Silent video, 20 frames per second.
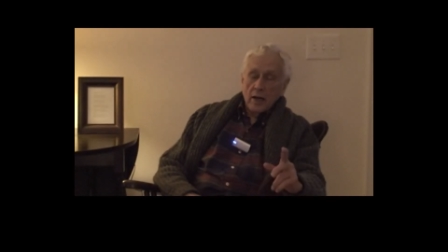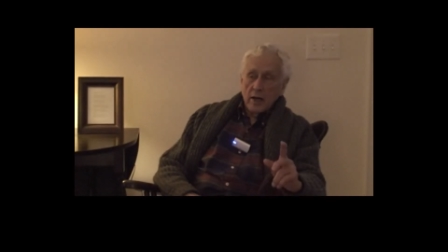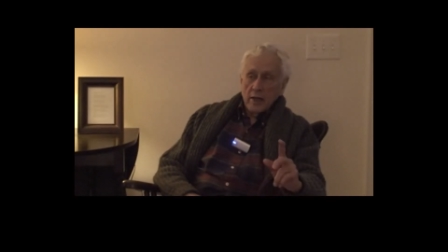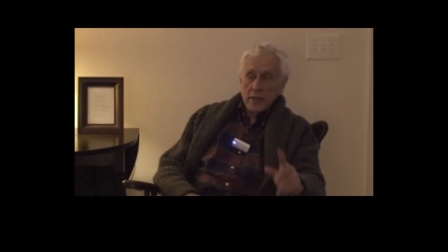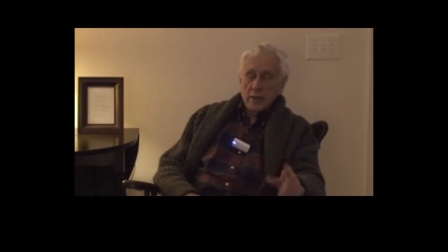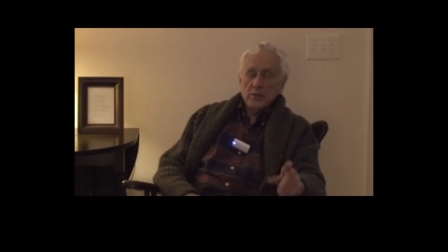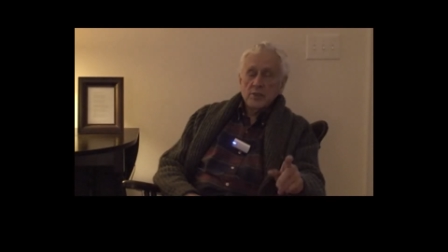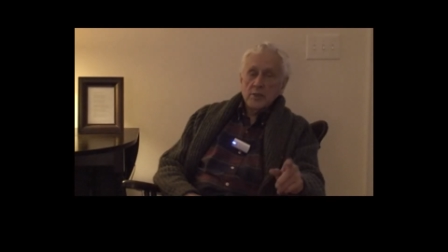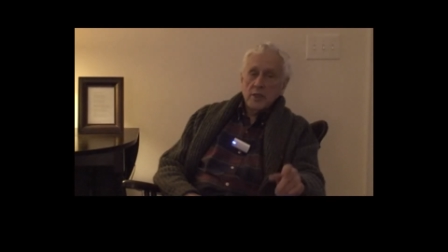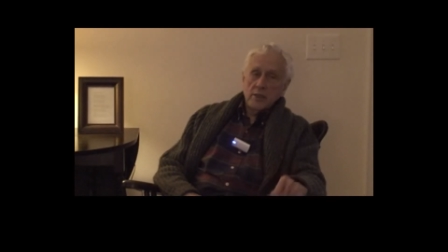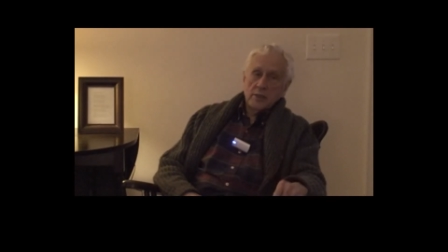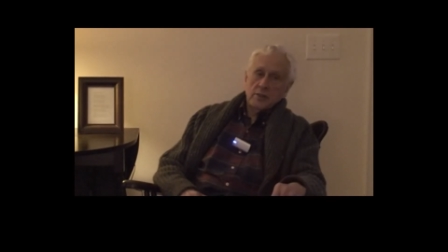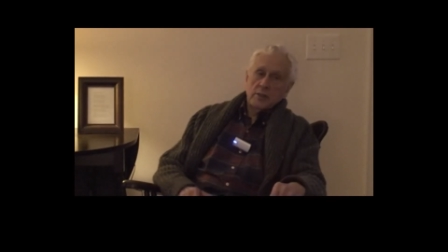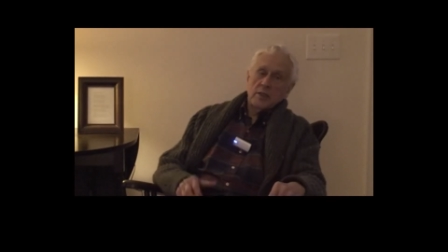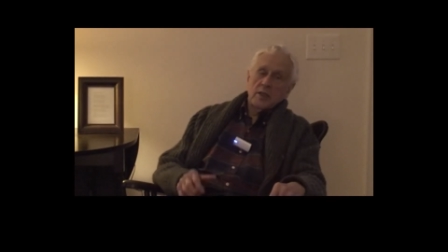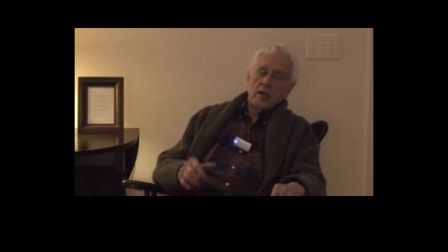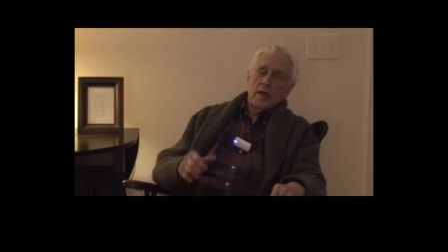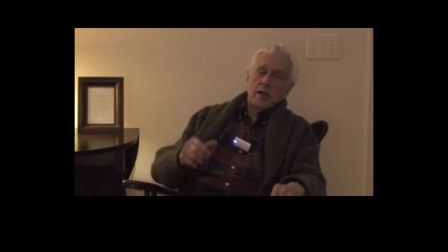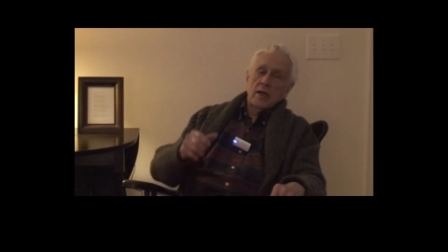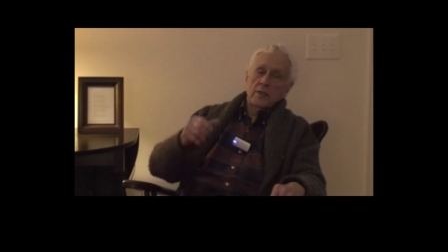I guess that's
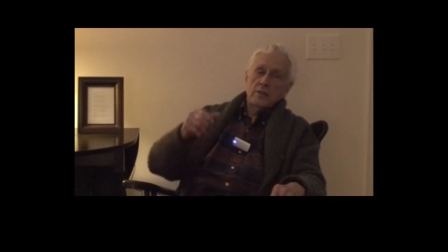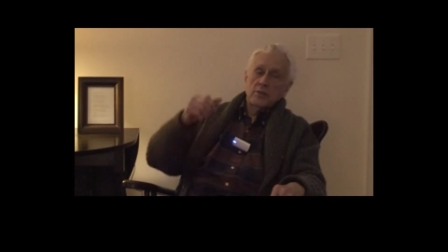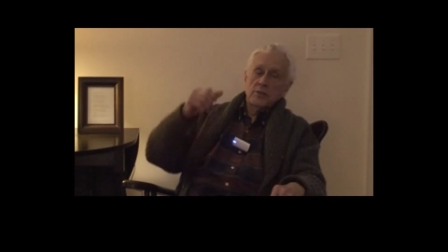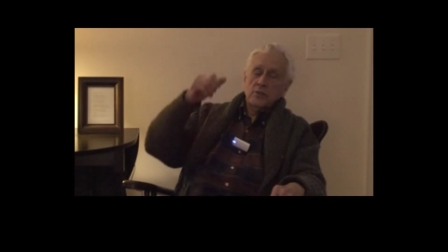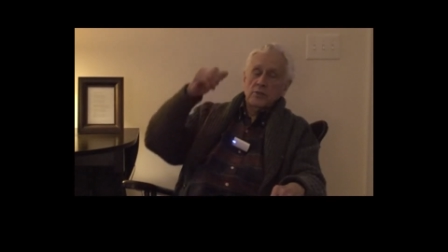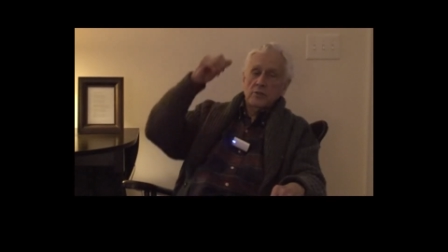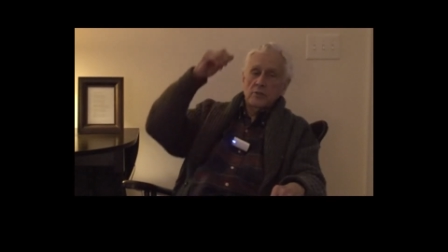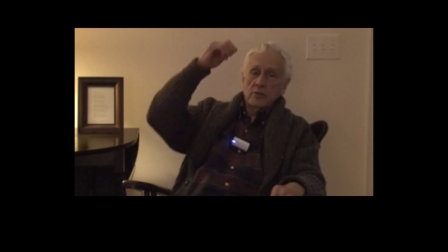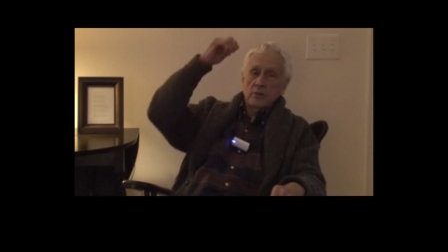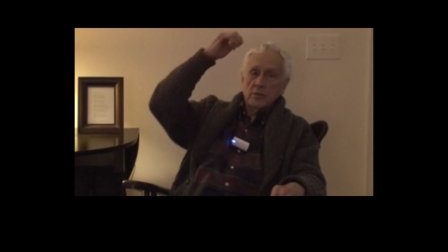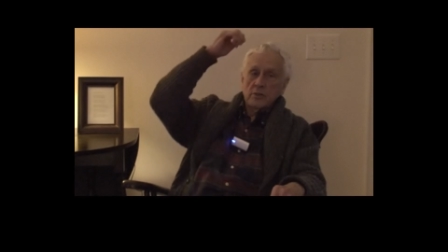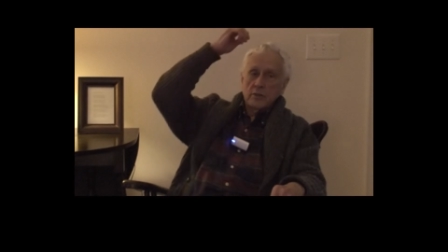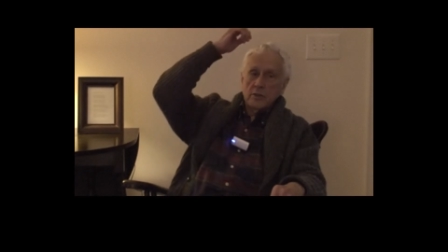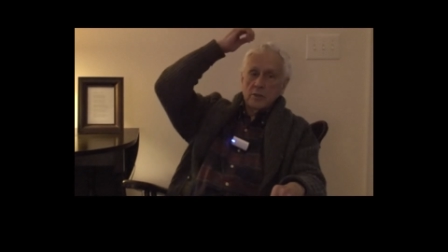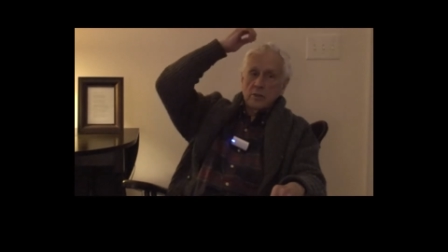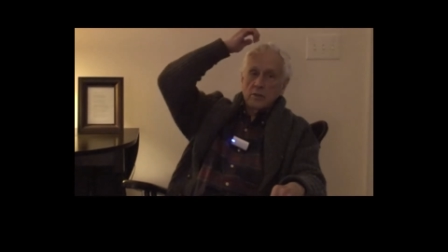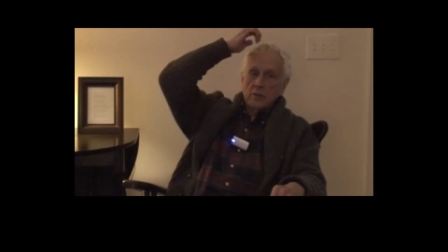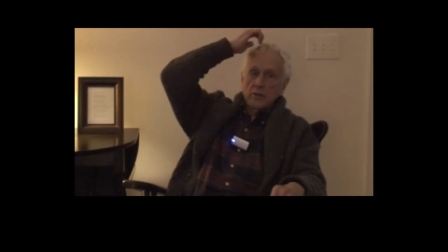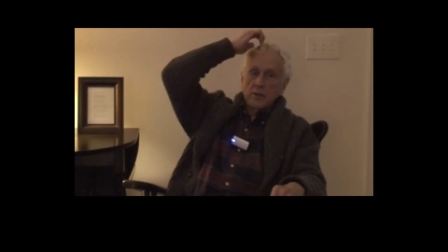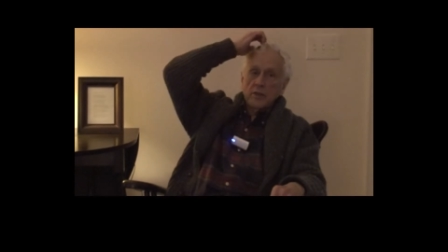the answer.
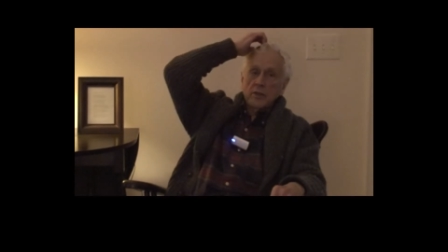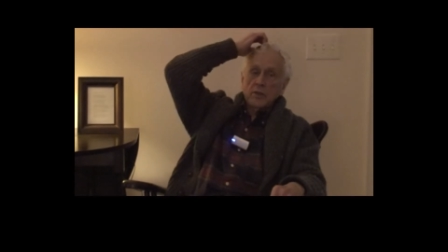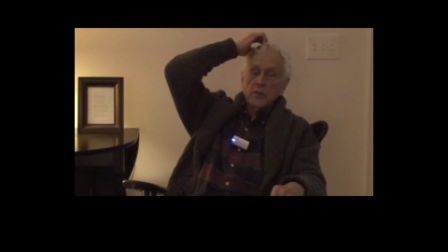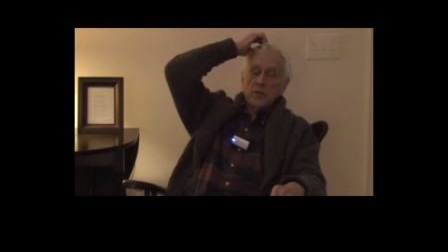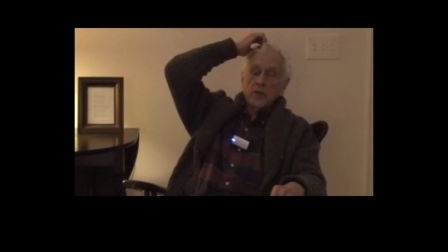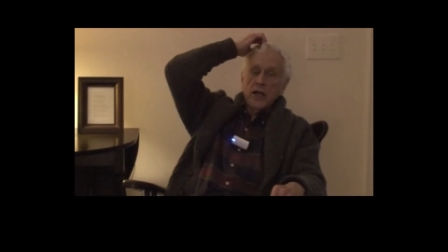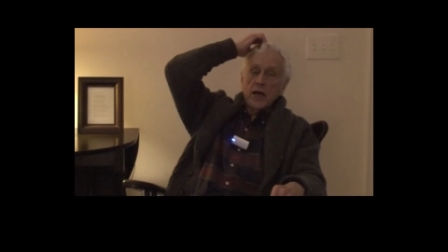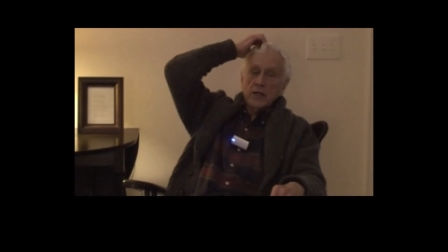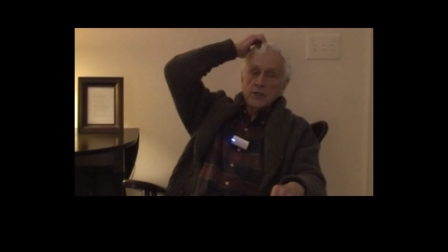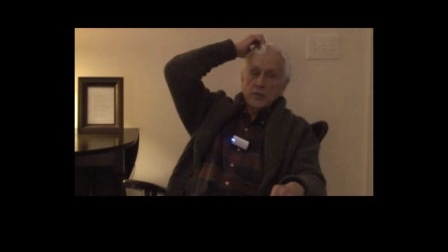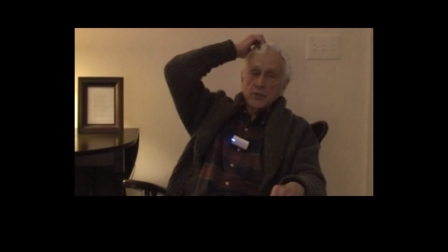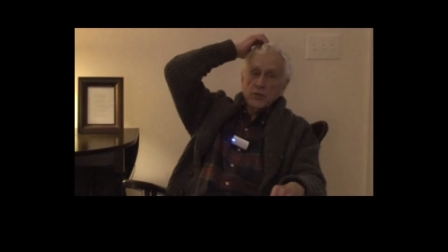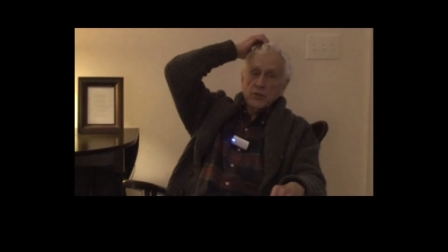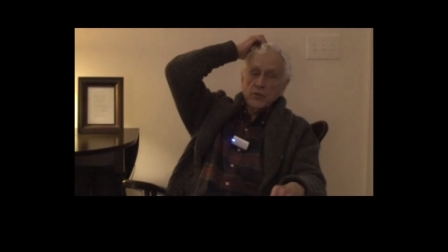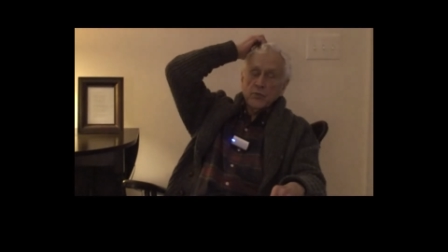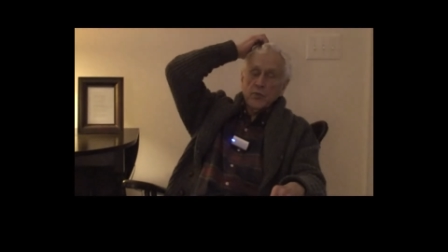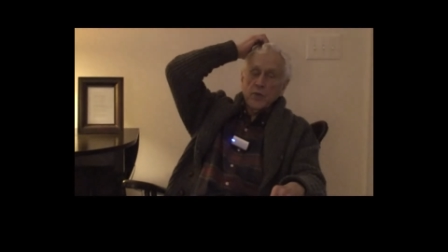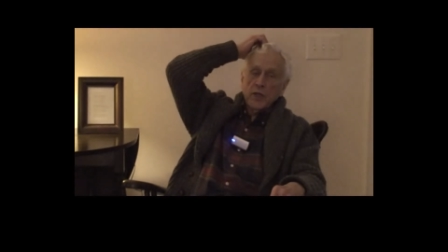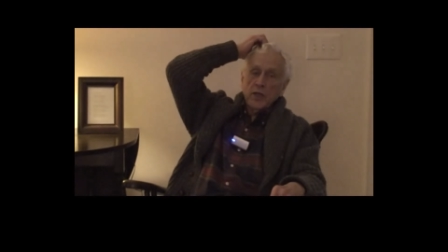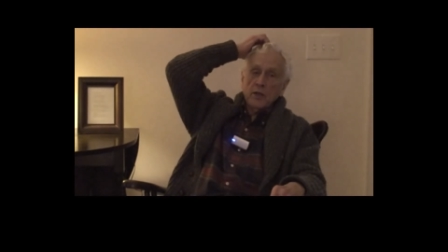Uh, not
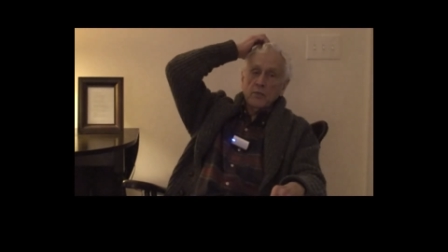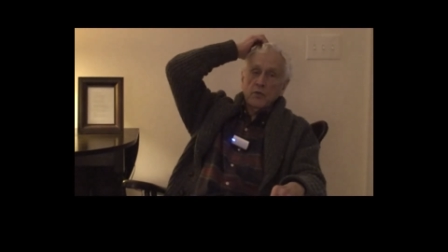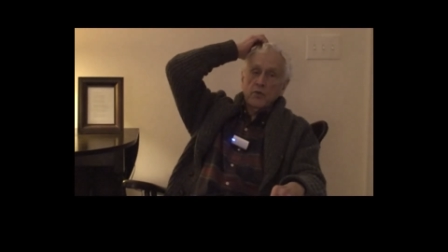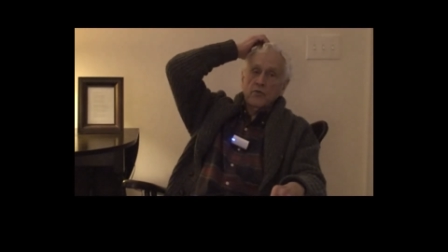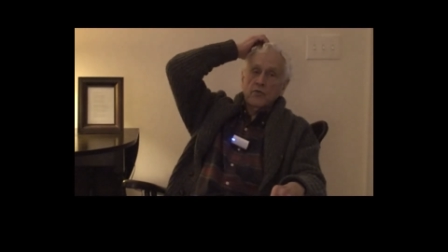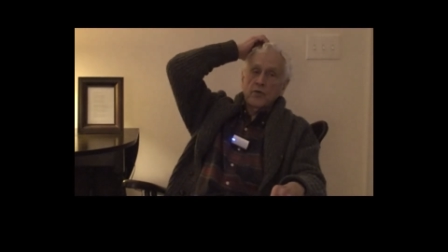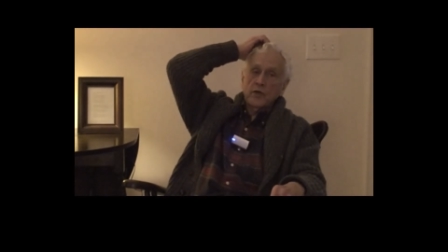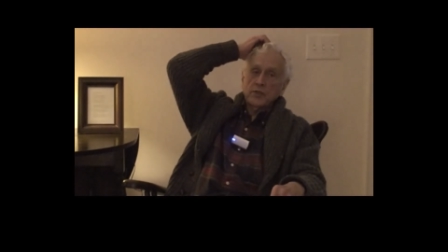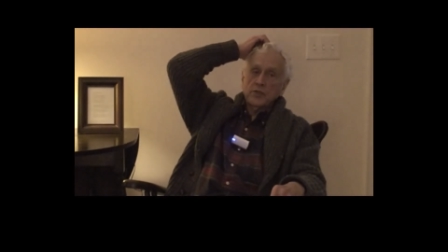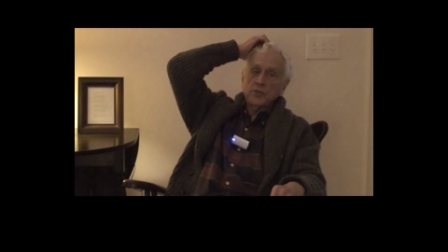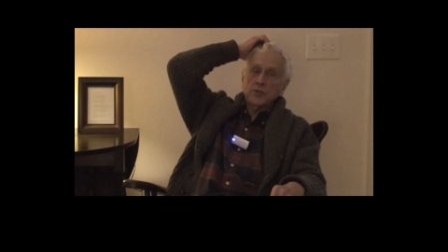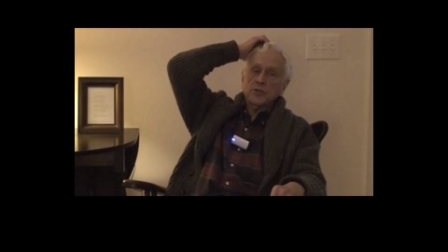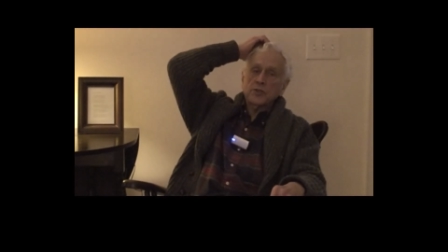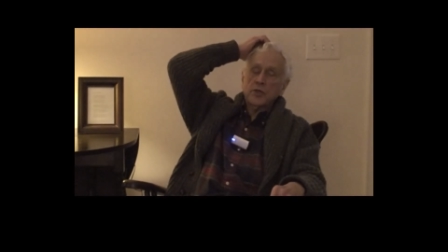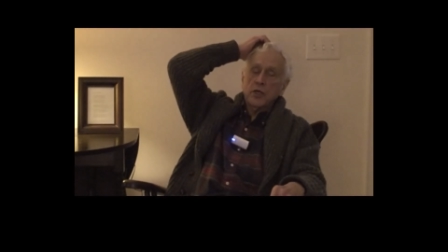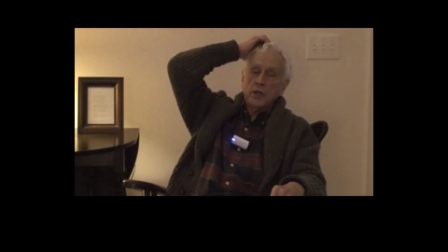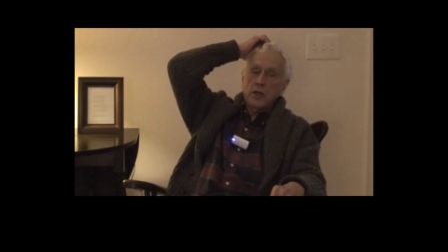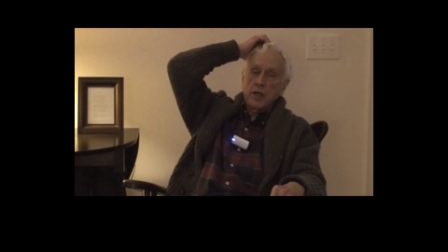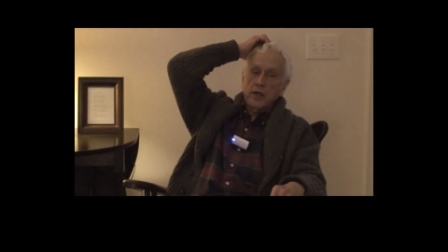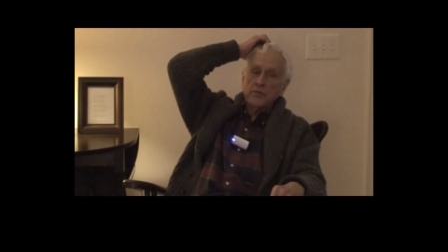too many
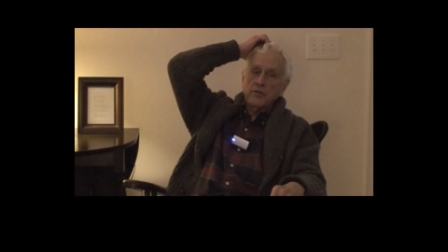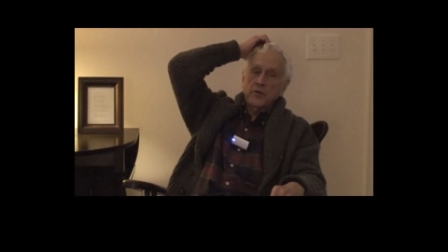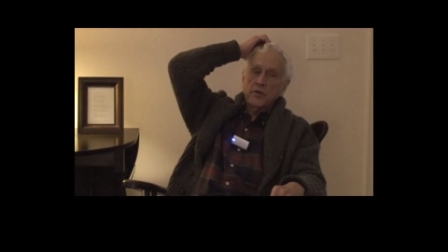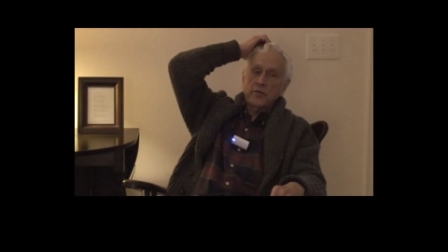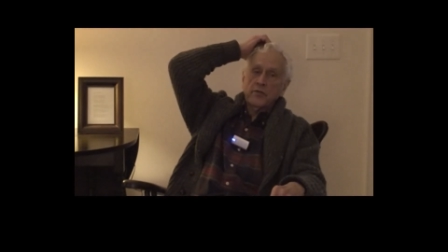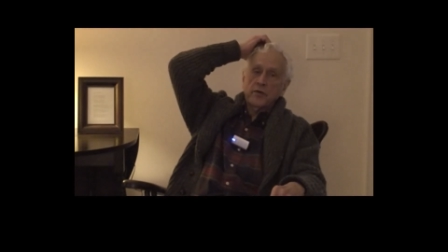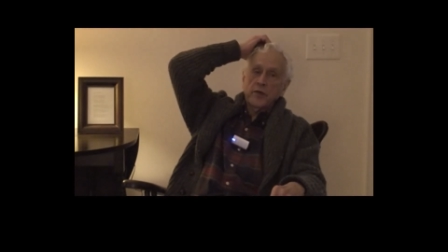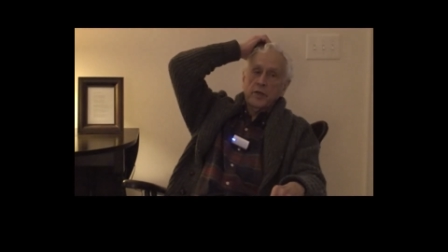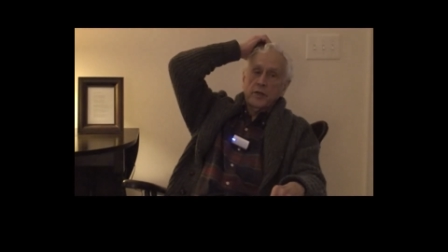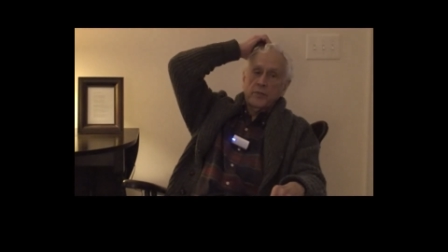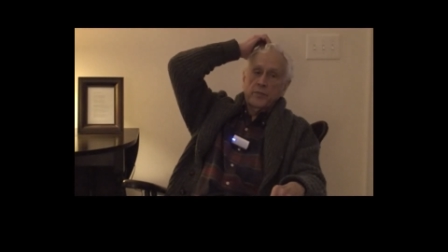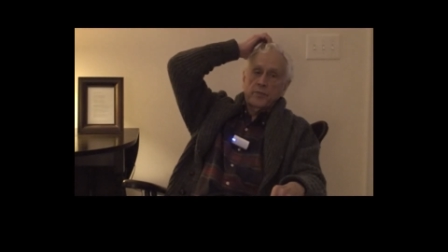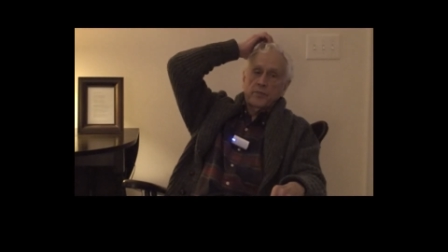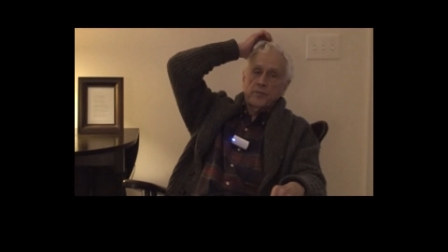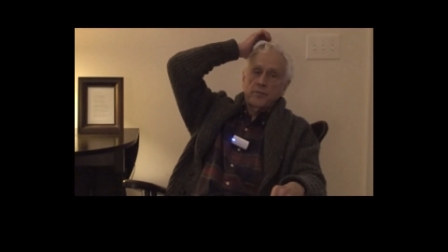professions are life giving.